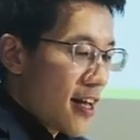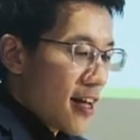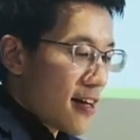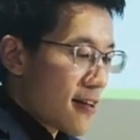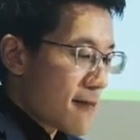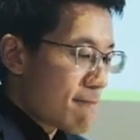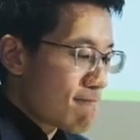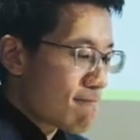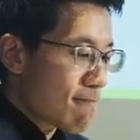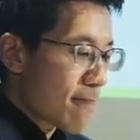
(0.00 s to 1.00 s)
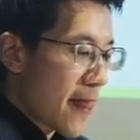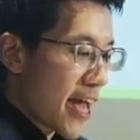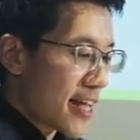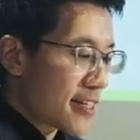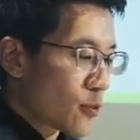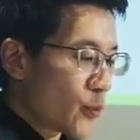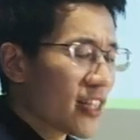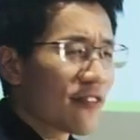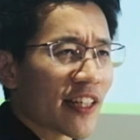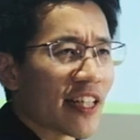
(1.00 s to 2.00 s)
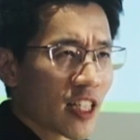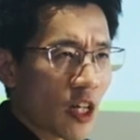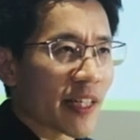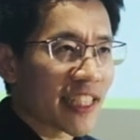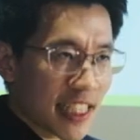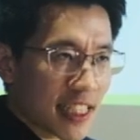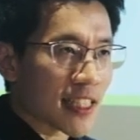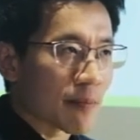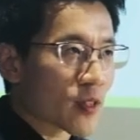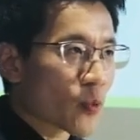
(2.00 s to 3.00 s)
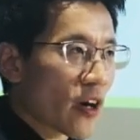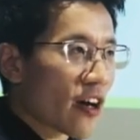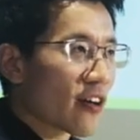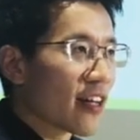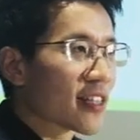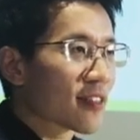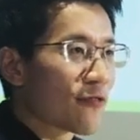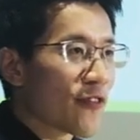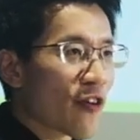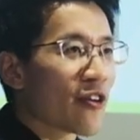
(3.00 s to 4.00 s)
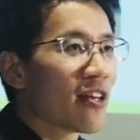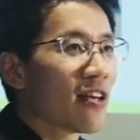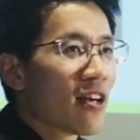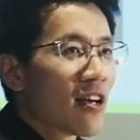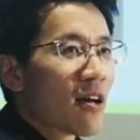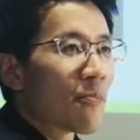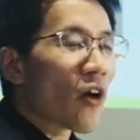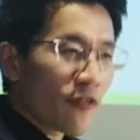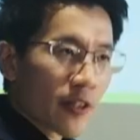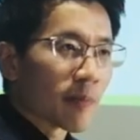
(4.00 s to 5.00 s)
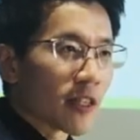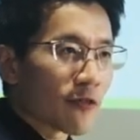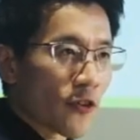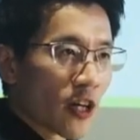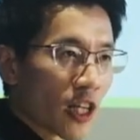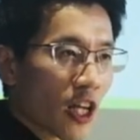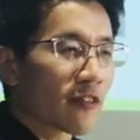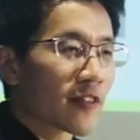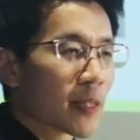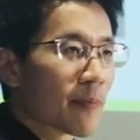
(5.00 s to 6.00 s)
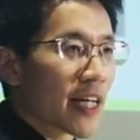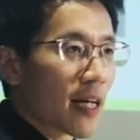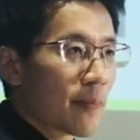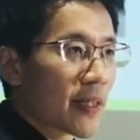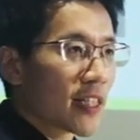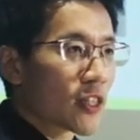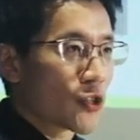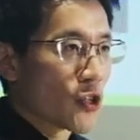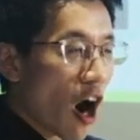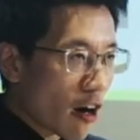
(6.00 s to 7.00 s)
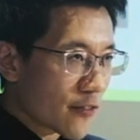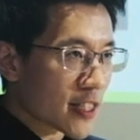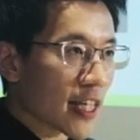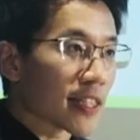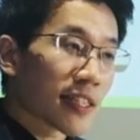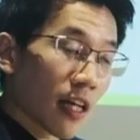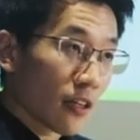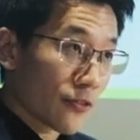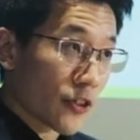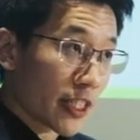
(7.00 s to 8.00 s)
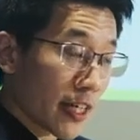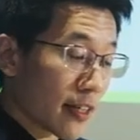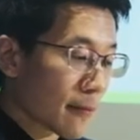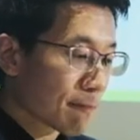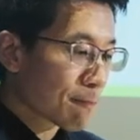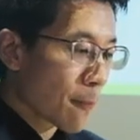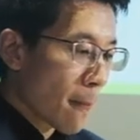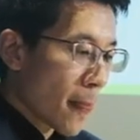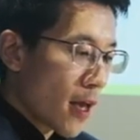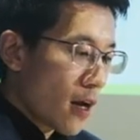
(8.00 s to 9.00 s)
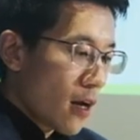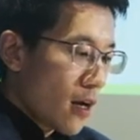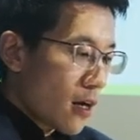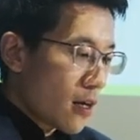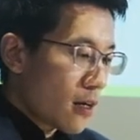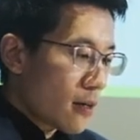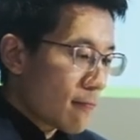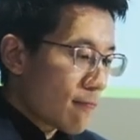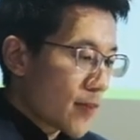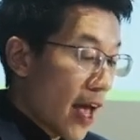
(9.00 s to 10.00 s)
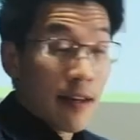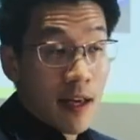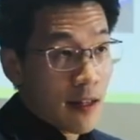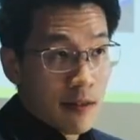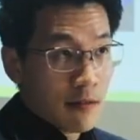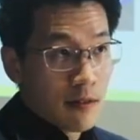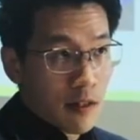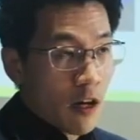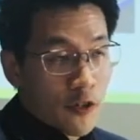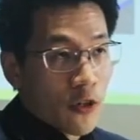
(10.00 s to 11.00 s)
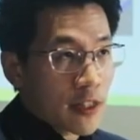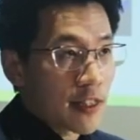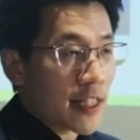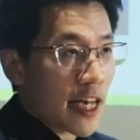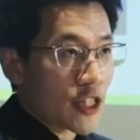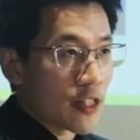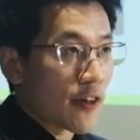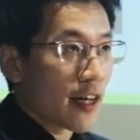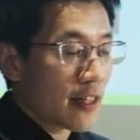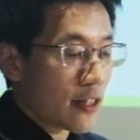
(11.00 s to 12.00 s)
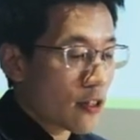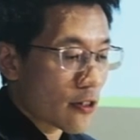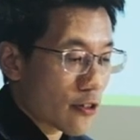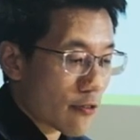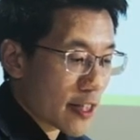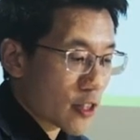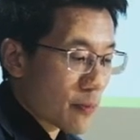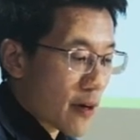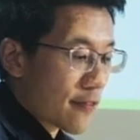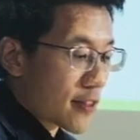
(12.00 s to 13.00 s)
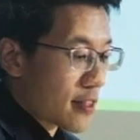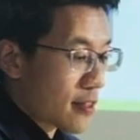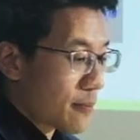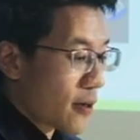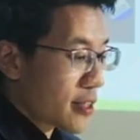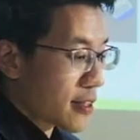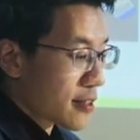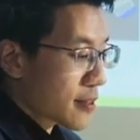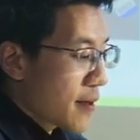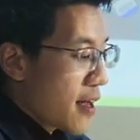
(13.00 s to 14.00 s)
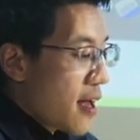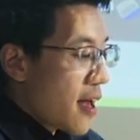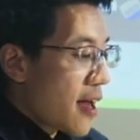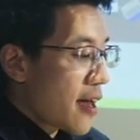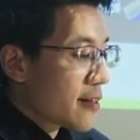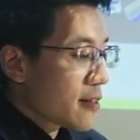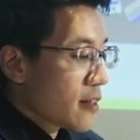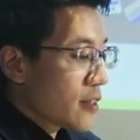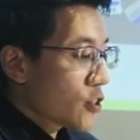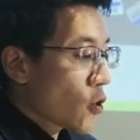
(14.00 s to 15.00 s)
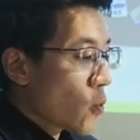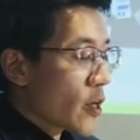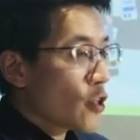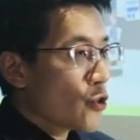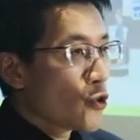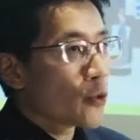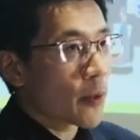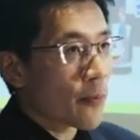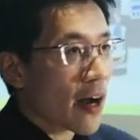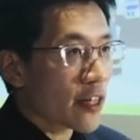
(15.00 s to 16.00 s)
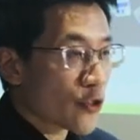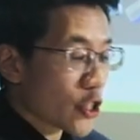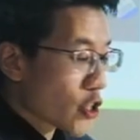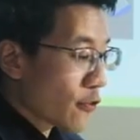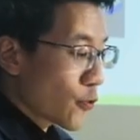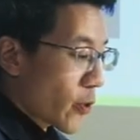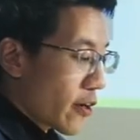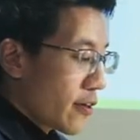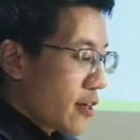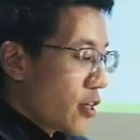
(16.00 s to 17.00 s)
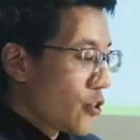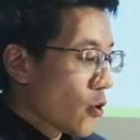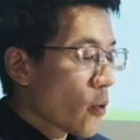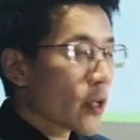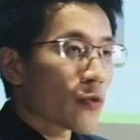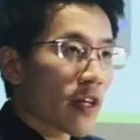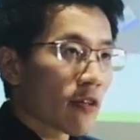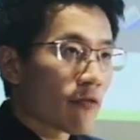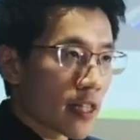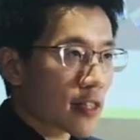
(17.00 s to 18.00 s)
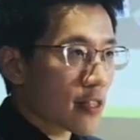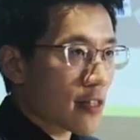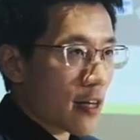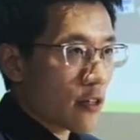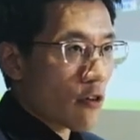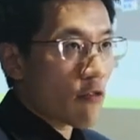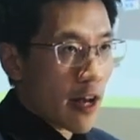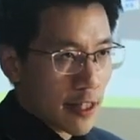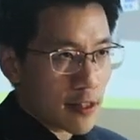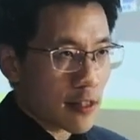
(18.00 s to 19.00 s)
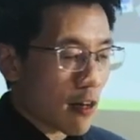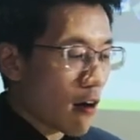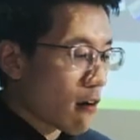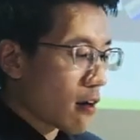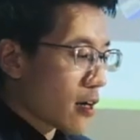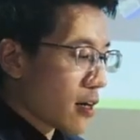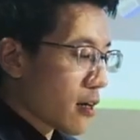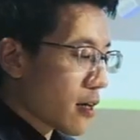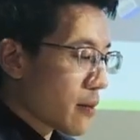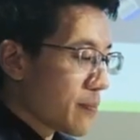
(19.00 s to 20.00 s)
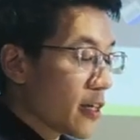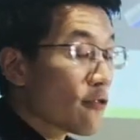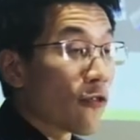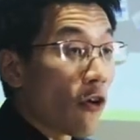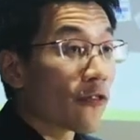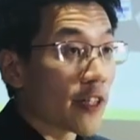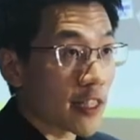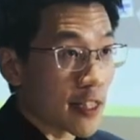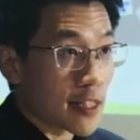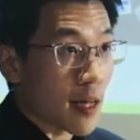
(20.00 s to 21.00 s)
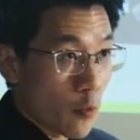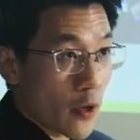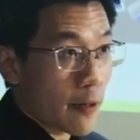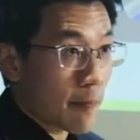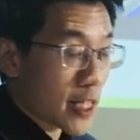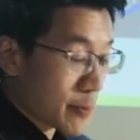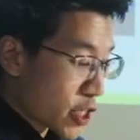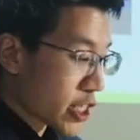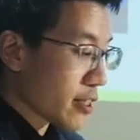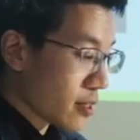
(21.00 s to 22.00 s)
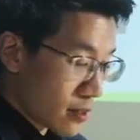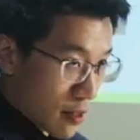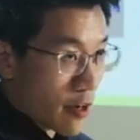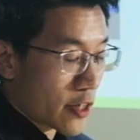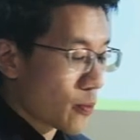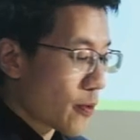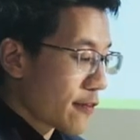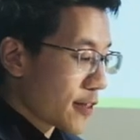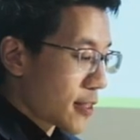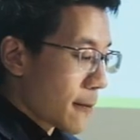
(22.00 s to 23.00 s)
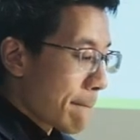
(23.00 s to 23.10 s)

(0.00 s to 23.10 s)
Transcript: Um, and we live in economic systems where it's very profitable for a lot of these big companies to harvest and sell off your data. Um, and, and of course, these actions violate your rights to privacy in the process. And so when you use proprietary software, you always run the risk that your rights are uh, being forfeit in some way, especially the right to privacy.